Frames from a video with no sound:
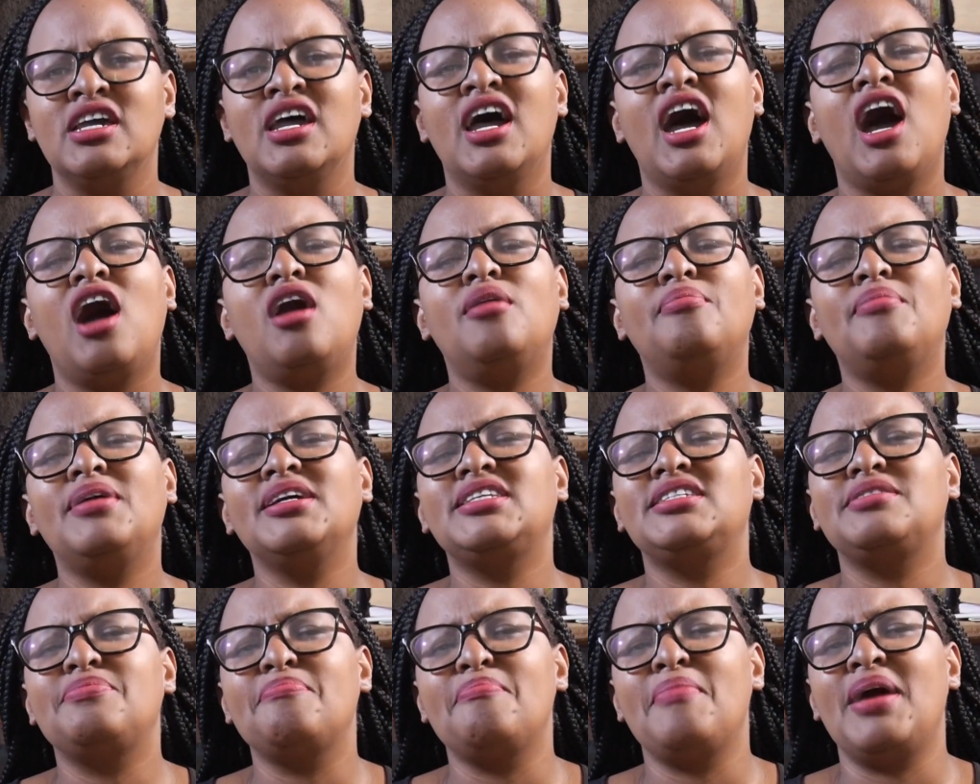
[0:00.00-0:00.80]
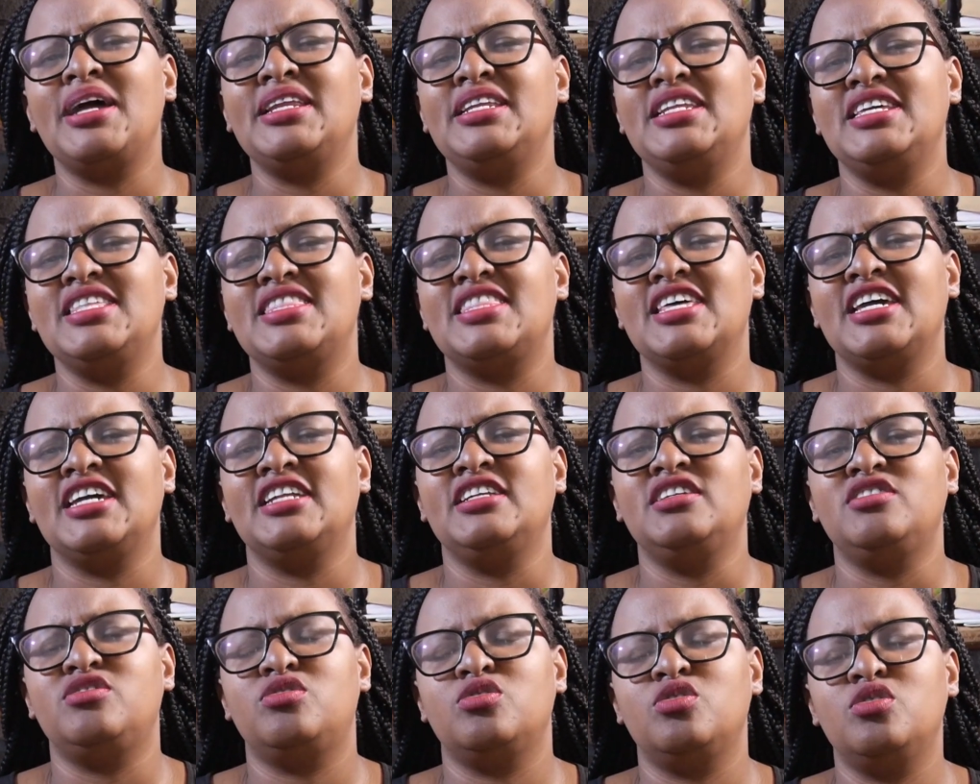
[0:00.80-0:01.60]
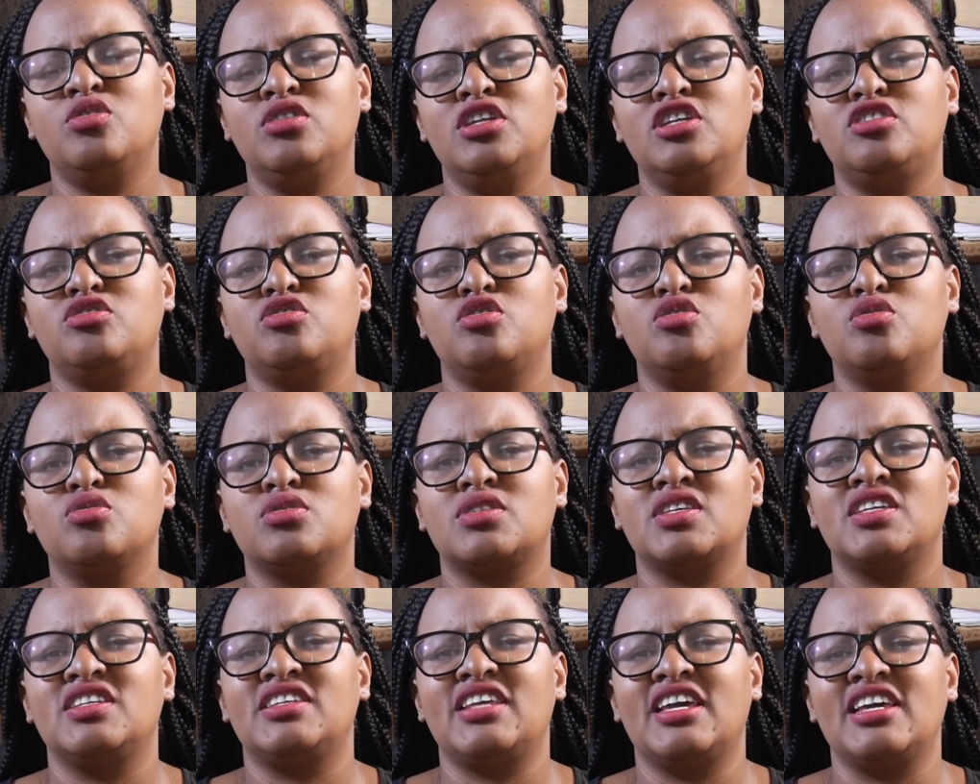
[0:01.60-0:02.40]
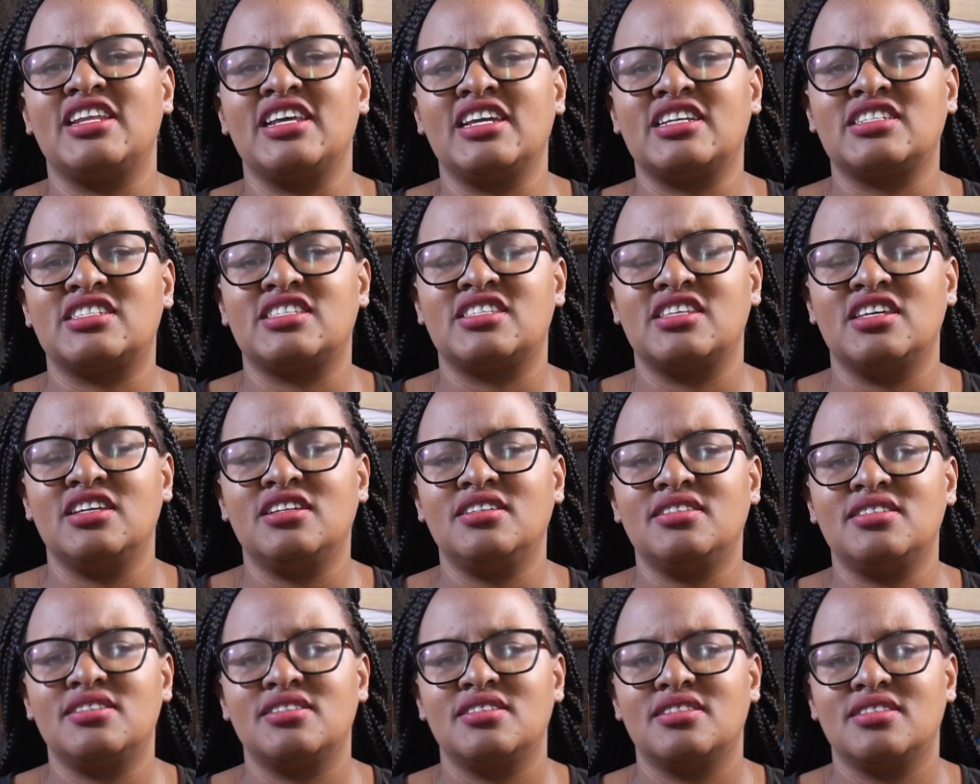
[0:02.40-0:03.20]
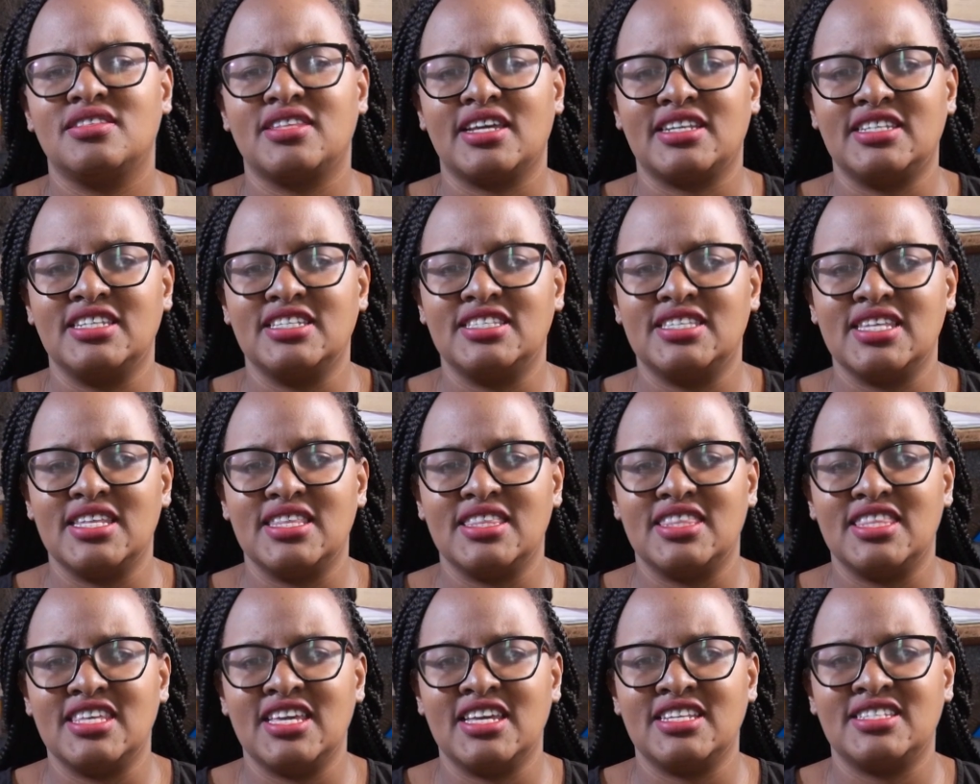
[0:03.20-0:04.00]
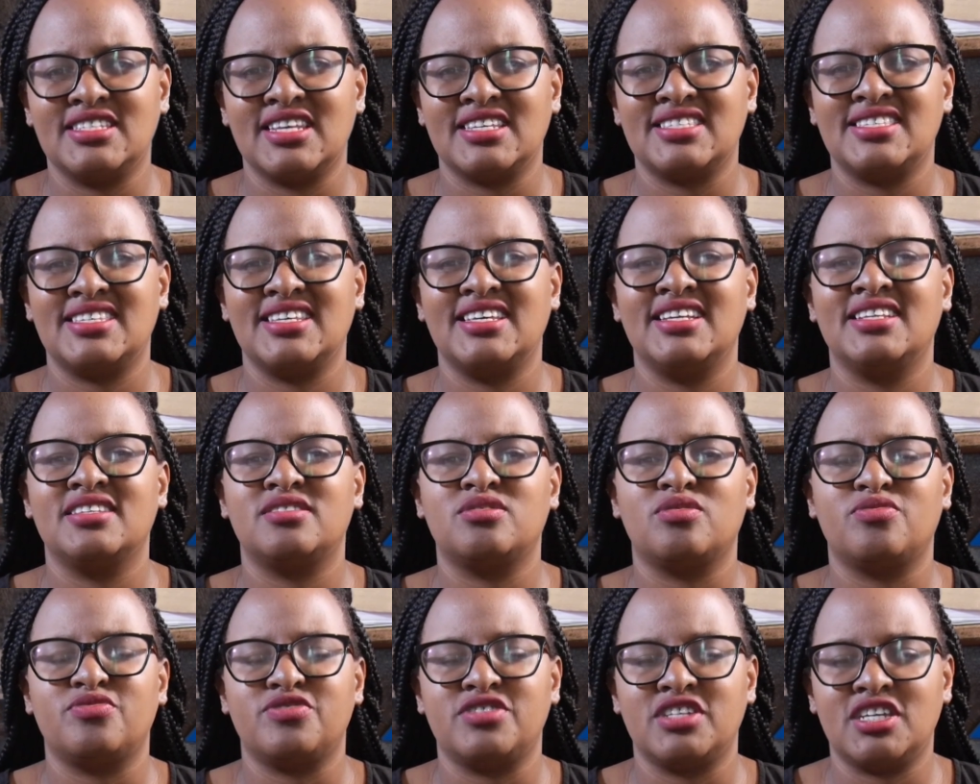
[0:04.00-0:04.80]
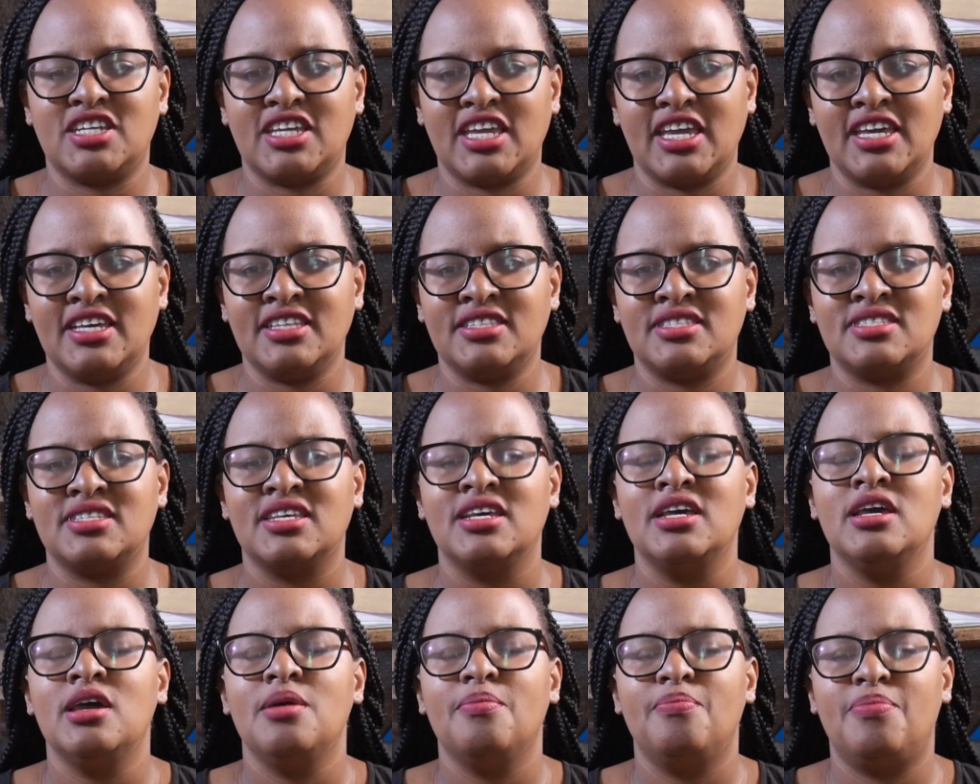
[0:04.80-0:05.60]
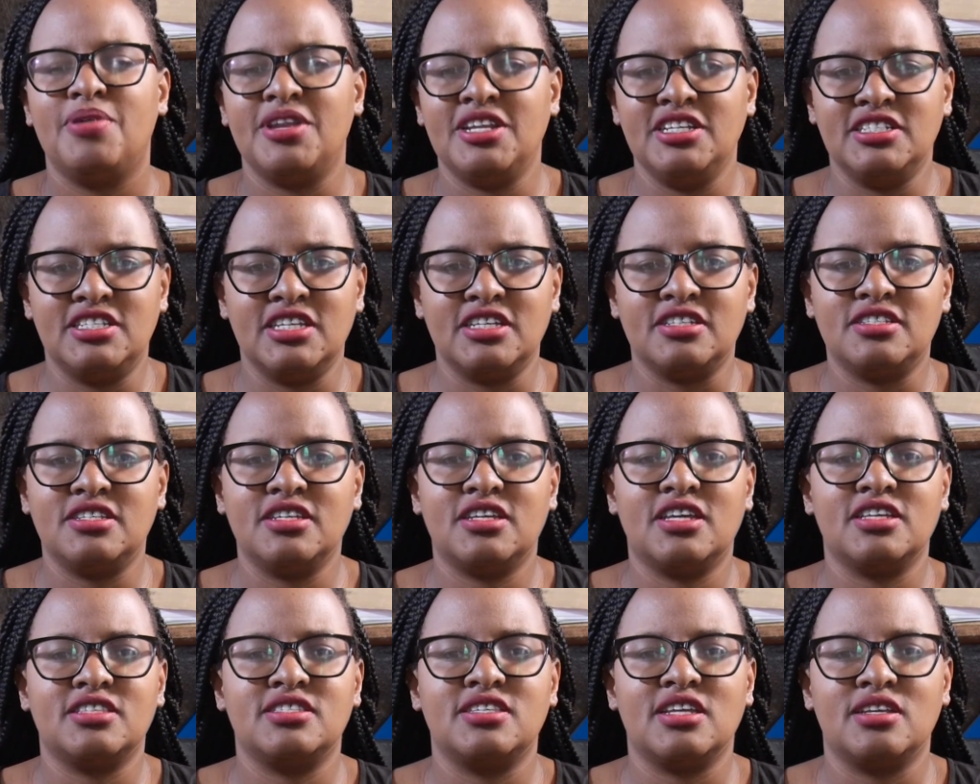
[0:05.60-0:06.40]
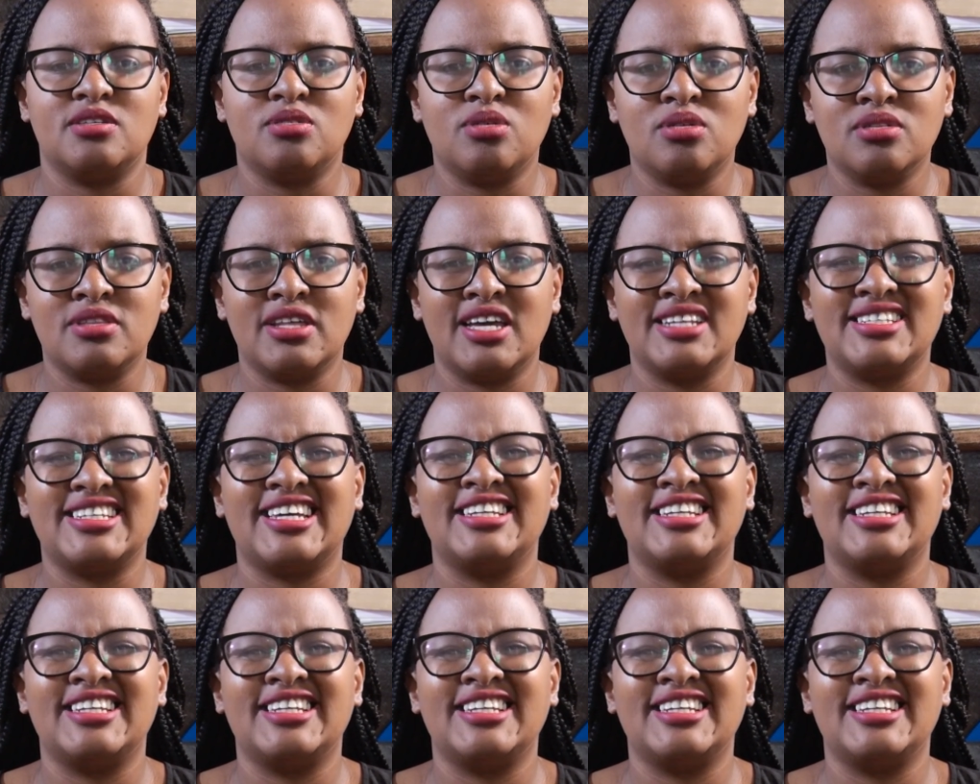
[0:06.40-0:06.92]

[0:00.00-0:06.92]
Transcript: how much money then do you need to use in direct sales? That is in theater sales of tickets, printing tickets and all that.